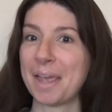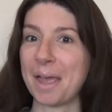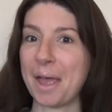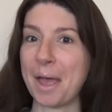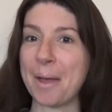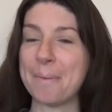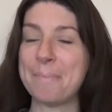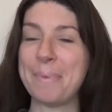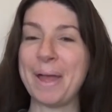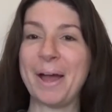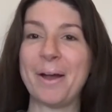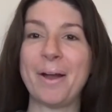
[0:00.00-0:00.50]

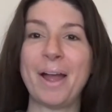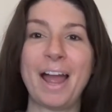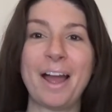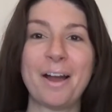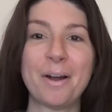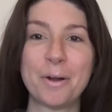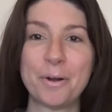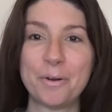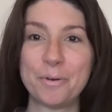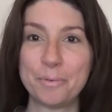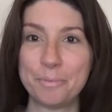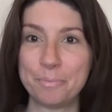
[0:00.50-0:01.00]
about
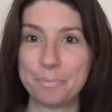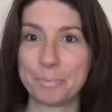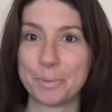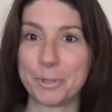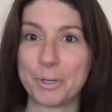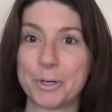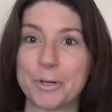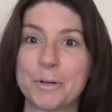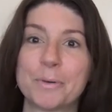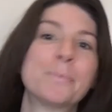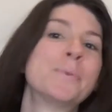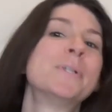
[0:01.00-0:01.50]
how
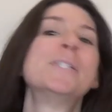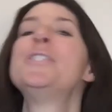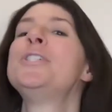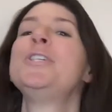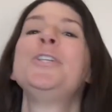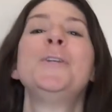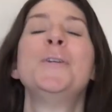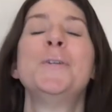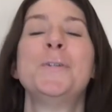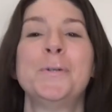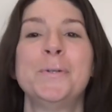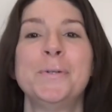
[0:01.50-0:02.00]
Myrrh was
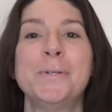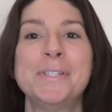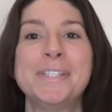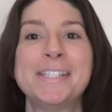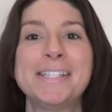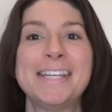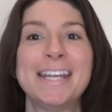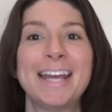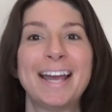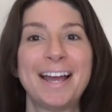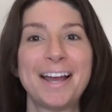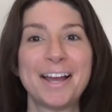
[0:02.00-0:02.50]

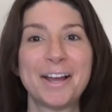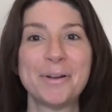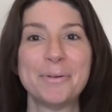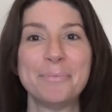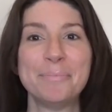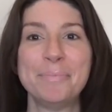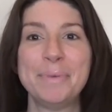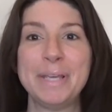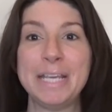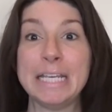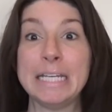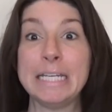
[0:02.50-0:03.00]
used
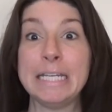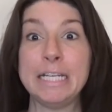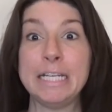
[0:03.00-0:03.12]
um, in